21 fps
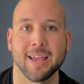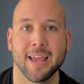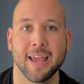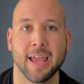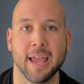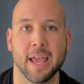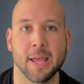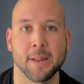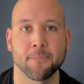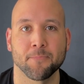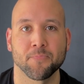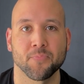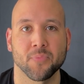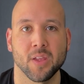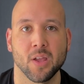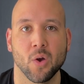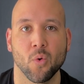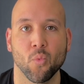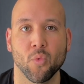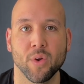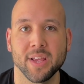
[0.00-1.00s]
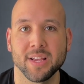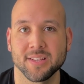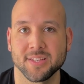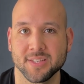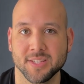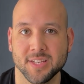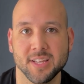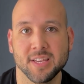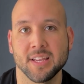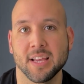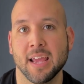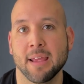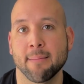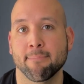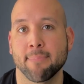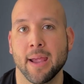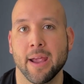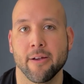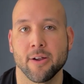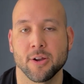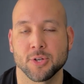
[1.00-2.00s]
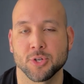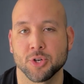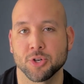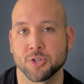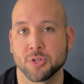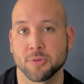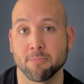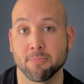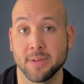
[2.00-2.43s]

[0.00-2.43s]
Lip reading: And we see a parachurch